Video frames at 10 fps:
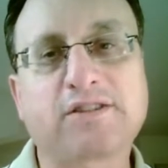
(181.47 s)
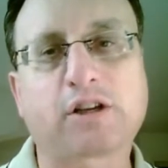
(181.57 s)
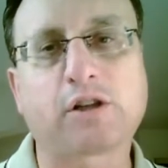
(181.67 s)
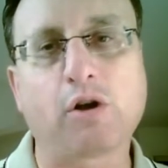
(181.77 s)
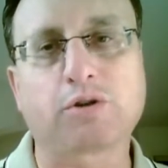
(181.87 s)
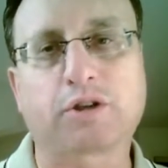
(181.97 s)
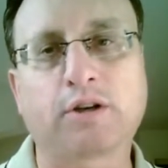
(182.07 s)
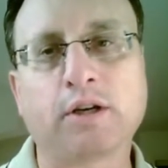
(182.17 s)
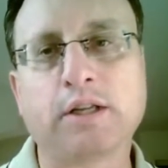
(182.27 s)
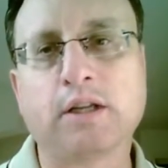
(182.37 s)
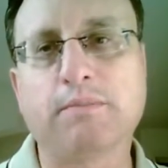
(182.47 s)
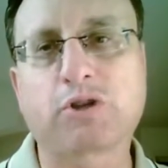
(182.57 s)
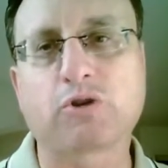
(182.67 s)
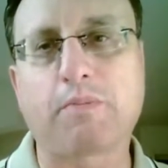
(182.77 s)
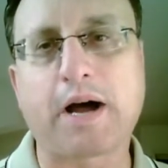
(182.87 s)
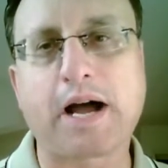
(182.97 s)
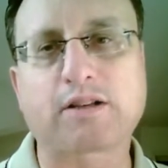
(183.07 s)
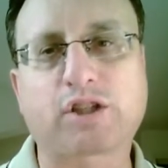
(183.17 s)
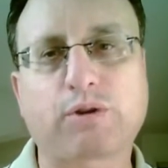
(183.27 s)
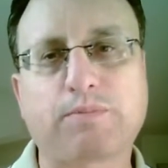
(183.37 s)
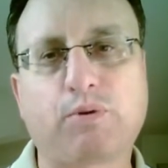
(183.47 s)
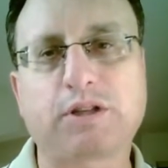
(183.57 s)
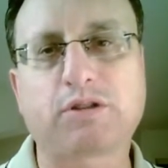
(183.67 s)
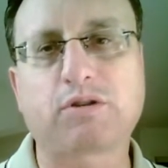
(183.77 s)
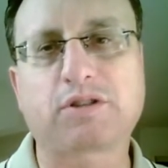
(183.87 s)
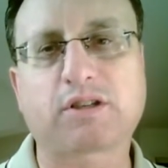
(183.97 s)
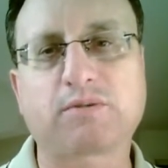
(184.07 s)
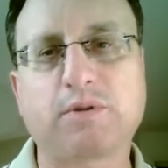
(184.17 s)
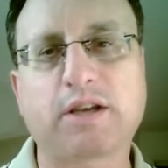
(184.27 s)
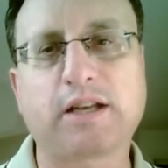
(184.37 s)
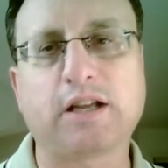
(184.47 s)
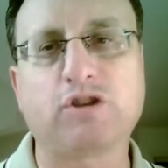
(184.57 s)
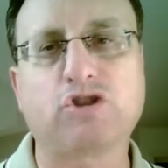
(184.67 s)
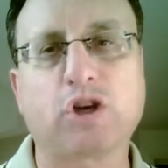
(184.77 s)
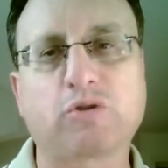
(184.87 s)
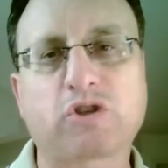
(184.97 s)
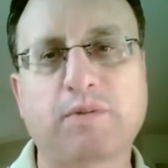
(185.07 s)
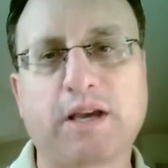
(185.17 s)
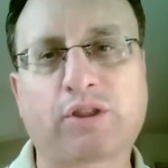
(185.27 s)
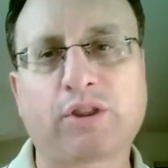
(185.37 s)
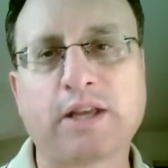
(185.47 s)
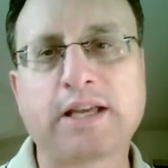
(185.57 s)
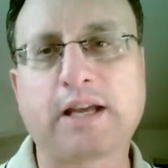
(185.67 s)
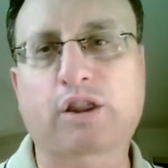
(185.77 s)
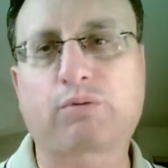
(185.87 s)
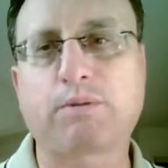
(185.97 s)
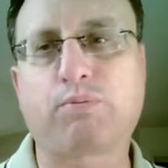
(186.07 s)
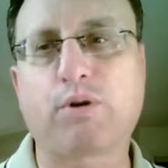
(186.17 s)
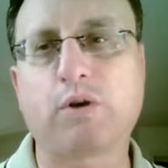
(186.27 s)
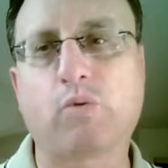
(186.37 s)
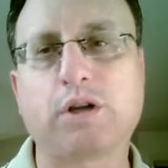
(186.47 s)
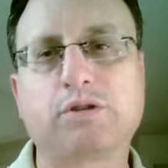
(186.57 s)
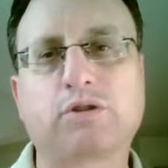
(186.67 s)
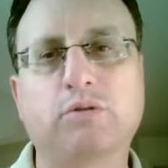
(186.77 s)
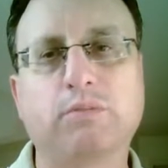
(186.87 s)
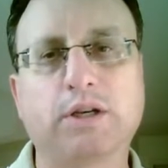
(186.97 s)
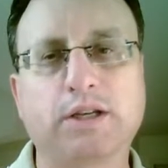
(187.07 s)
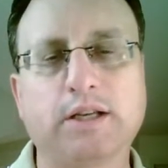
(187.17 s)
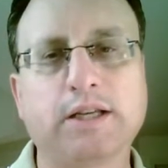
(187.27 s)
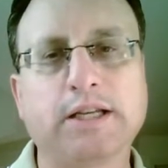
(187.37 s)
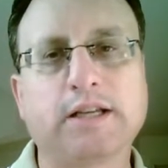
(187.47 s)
is a closer, Mitchell Boggs $3.26 million, and Joe Smith at $3.12 million.